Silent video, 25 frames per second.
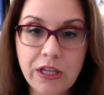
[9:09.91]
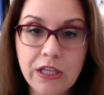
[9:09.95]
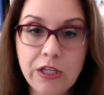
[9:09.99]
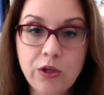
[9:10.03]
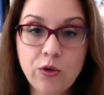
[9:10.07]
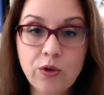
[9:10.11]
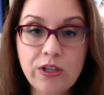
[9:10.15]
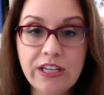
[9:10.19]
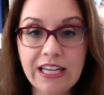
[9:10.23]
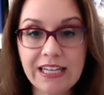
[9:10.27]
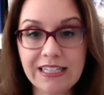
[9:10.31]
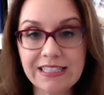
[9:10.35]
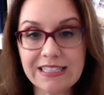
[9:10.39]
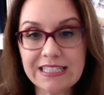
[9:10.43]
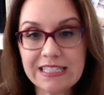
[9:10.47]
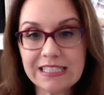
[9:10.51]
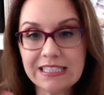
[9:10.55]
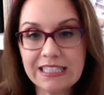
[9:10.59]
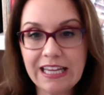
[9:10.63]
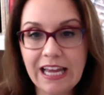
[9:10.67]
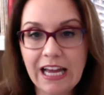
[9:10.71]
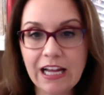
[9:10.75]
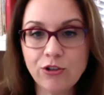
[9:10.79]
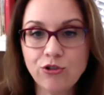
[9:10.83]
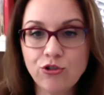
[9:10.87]
You can
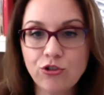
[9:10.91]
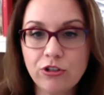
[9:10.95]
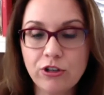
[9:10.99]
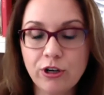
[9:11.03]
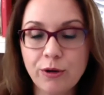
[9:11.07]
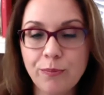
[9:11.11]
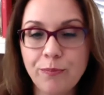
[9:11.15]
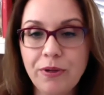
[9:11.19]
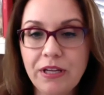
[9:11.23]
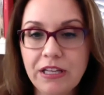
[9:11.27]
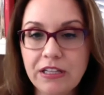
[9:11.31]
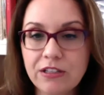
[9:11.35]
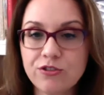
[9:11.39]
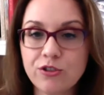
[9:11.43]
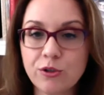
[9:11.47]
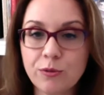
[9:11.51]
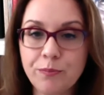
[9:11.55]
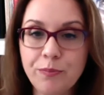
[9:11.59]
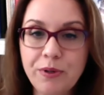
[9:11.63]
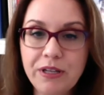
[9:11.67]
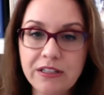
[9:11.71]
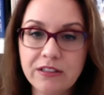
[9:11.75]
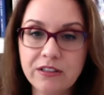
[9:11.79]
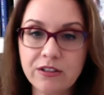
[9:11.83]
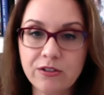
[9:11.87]
schedule your pins
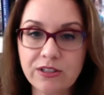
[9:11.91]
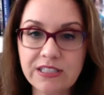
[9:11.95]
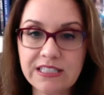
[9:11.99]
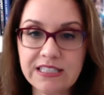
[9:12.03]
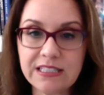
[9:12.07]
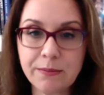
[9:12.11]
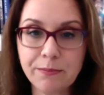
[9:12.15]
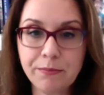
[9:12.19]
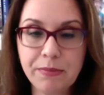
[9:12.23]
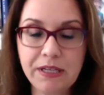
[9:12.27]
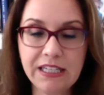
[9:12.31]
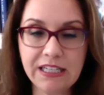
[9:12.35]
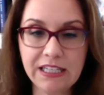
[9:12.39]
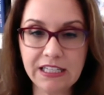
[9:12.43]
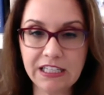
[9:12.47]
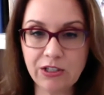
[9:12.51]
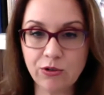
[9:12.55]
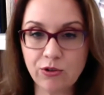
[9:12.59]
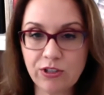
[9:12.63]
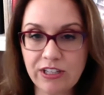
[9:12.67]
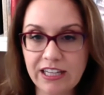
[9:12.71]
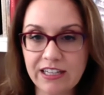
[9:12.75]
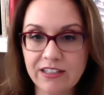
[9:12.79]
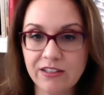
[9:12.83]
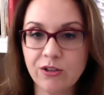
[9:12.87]
on Pinterest, meaning
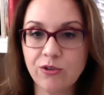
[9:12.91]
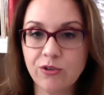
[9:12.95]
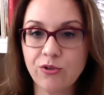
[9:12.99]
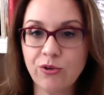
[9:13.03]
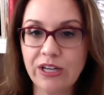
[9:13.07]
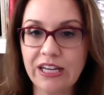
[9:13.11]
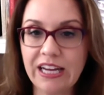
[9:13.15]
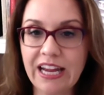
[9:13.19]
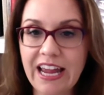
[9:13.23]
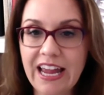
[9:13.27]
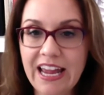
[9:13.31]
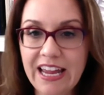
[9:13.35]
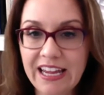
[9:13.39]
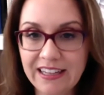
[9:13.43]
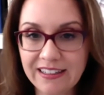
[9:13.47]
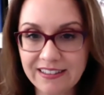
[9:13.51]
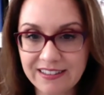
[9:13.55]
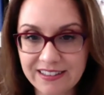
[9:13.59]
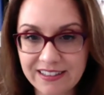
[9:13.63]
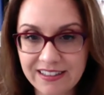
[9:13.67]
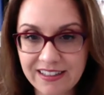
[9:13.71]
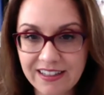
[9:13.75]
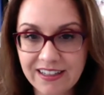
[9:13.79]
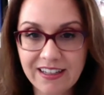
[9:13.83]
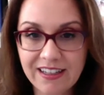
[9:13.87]
you can create